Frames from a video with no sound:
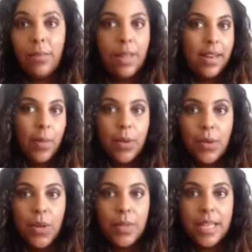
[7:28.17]
Anyone
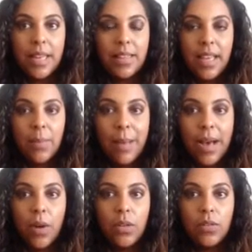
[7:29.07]
who knows anything
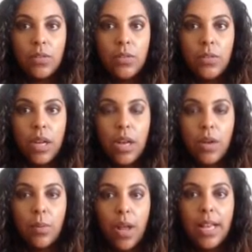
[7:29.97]
about
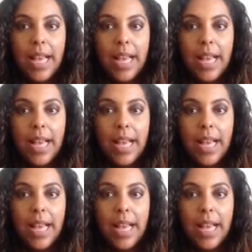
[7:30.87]
raw